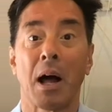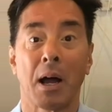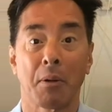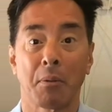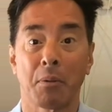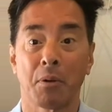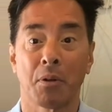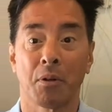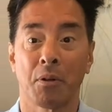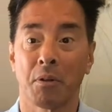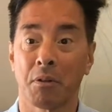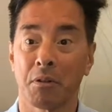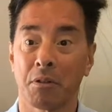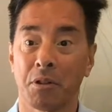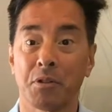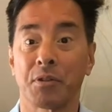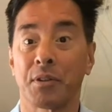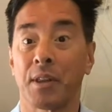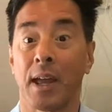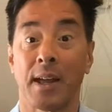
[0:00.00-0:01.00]
will
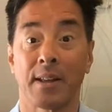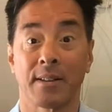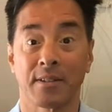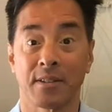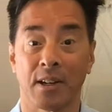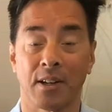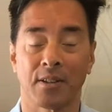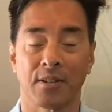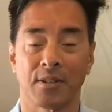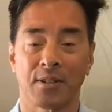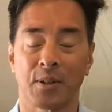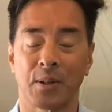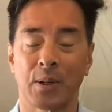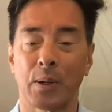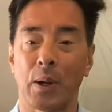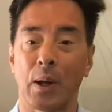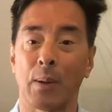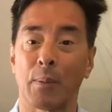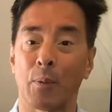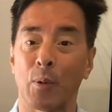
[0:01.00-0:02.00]
use the hand signs. So
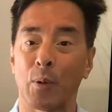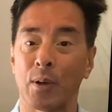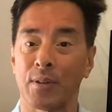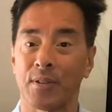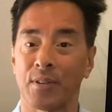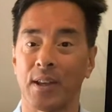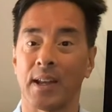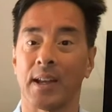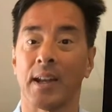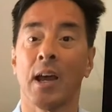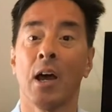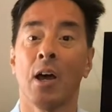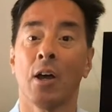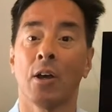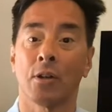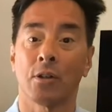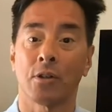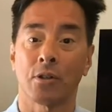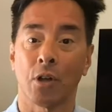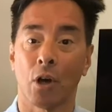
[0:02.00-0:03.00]
here I'm going to say it.
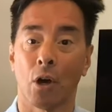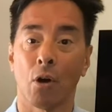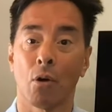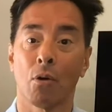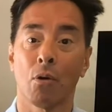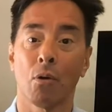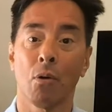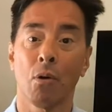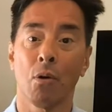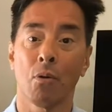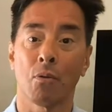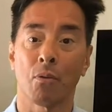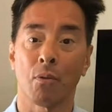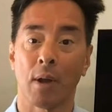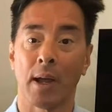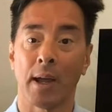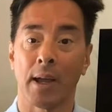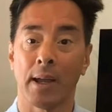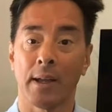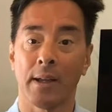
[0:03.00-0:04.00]
Do,
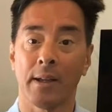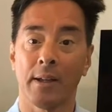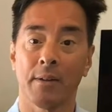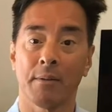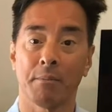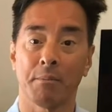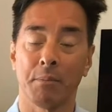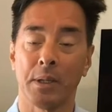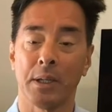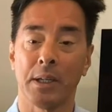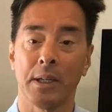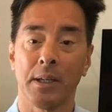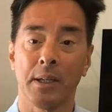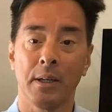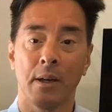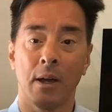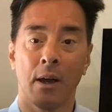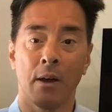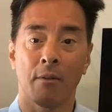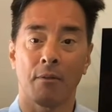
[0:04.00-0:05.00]
re,
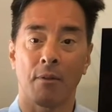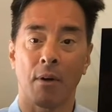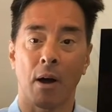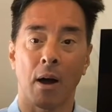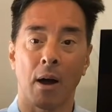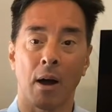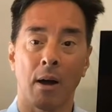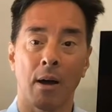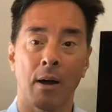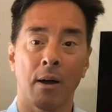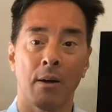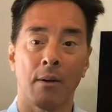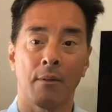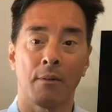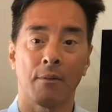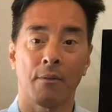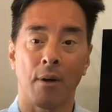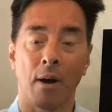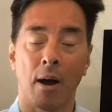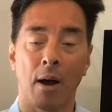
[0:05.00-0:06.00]
mi, fa,
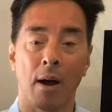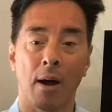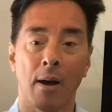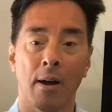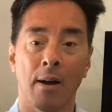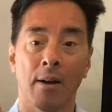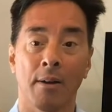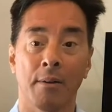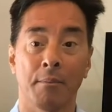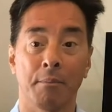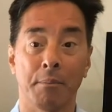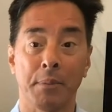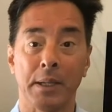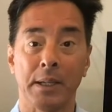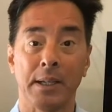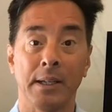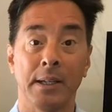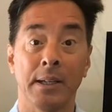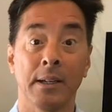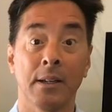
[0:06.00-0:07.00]
fa,
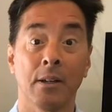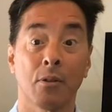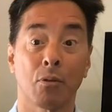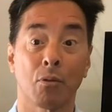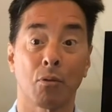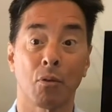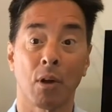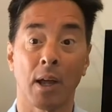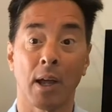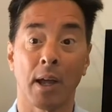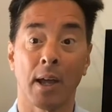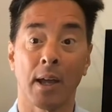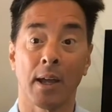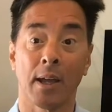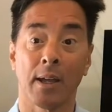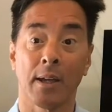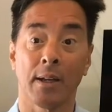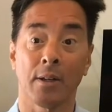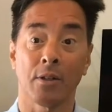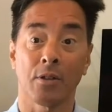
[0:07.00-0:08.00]
mi,
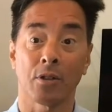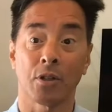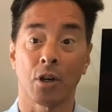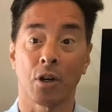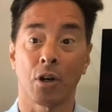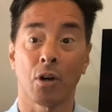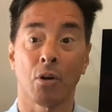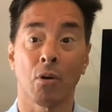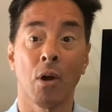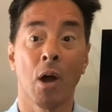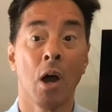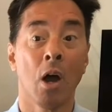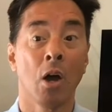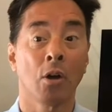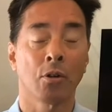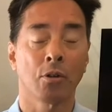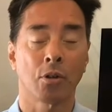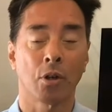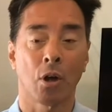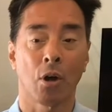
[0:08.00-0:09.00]
re, do,
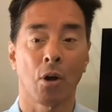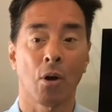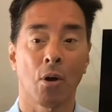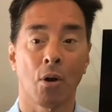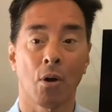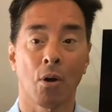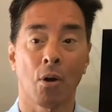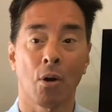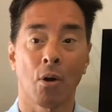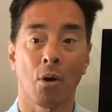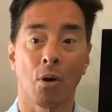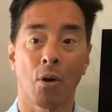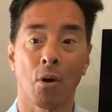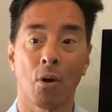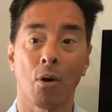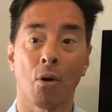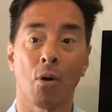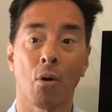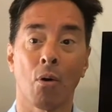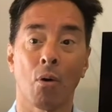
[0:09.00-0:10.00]

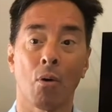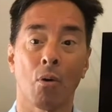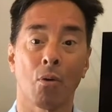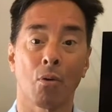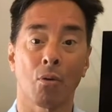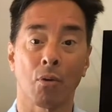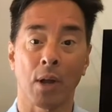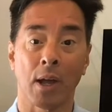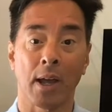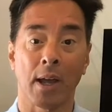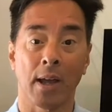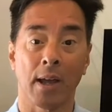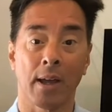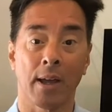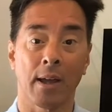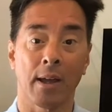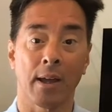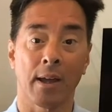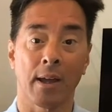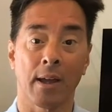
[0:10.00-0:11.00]
do,
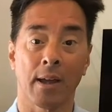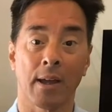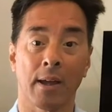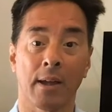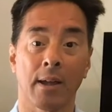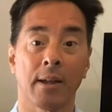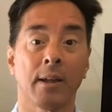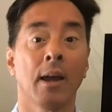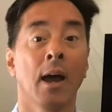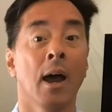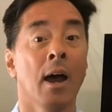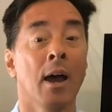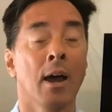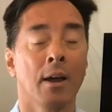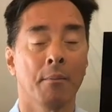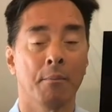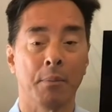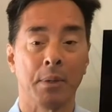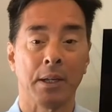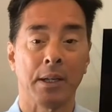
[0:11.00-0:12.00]
re,
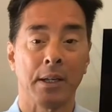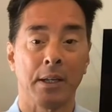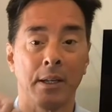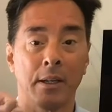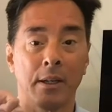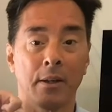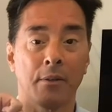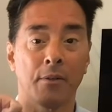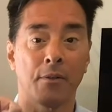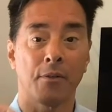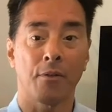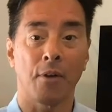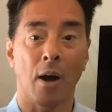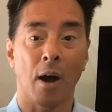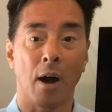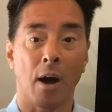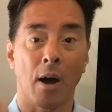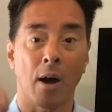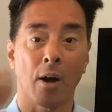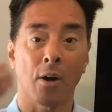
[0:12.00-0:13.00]
mi,
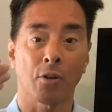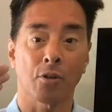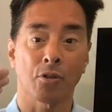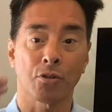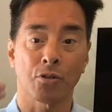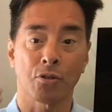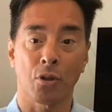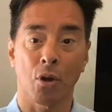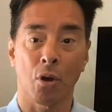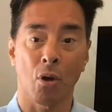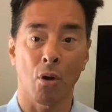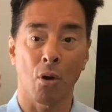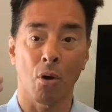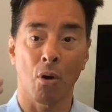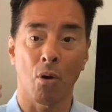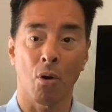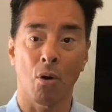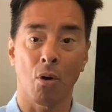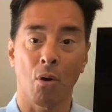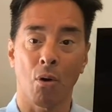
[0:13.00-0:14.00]
fa,
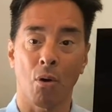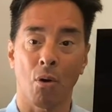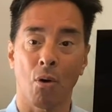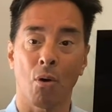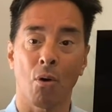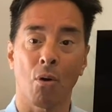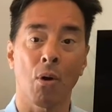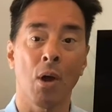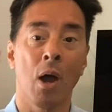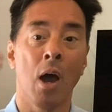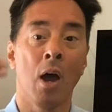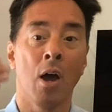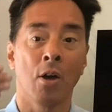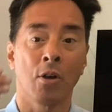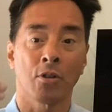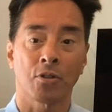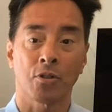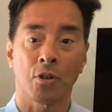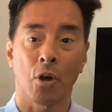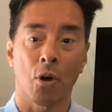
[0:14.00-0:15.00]
so,
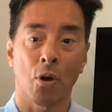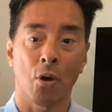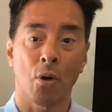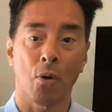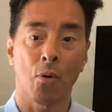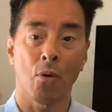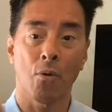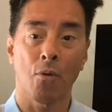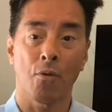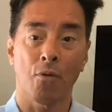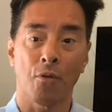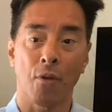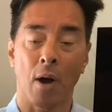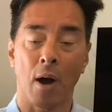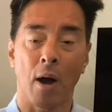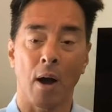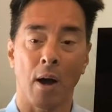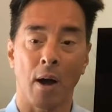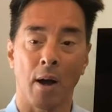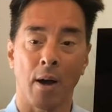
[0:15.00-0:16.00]
so,
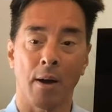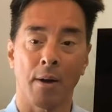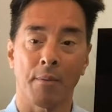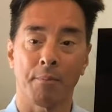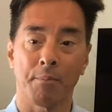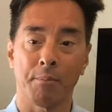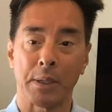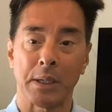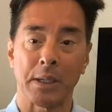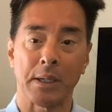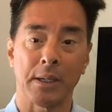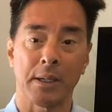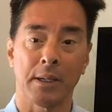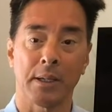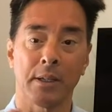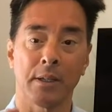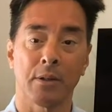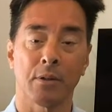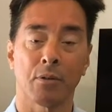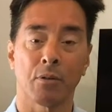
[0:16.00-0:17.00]
fa,
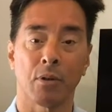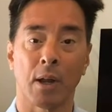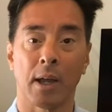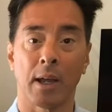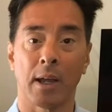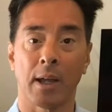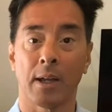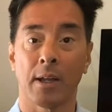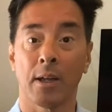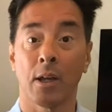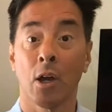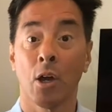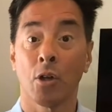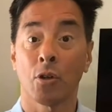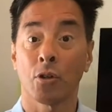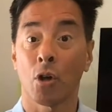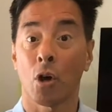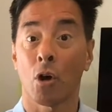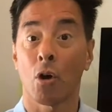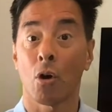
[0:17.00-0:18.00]
mi, re,
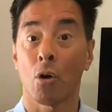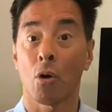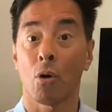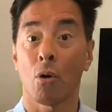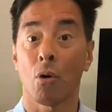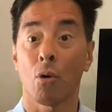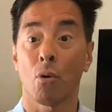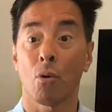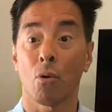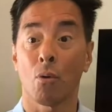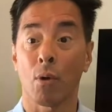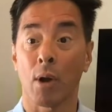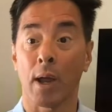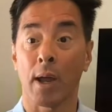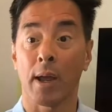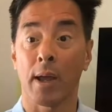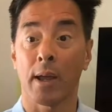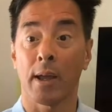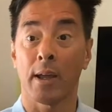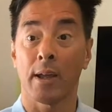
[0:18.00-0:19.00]
do,
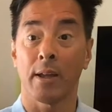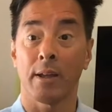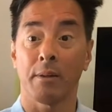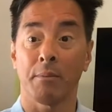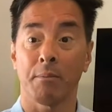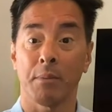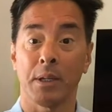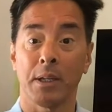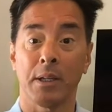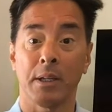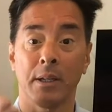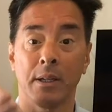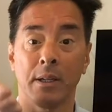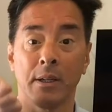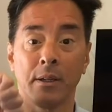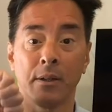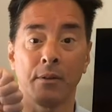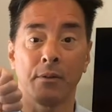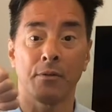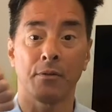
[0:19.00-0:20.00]
re,
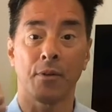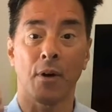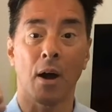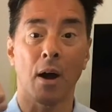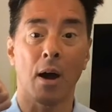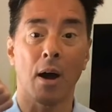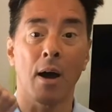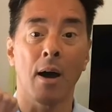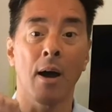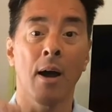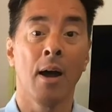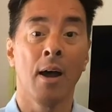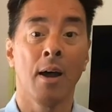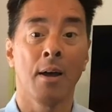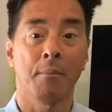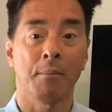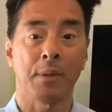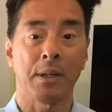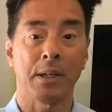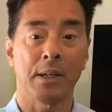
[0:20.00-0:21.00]
mi, fa,
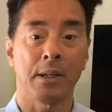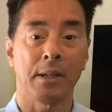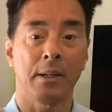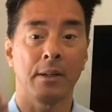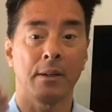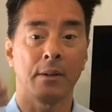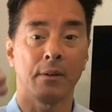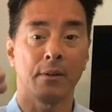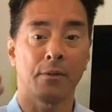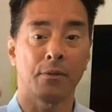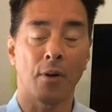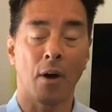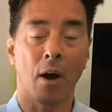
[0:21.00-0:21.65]
mi,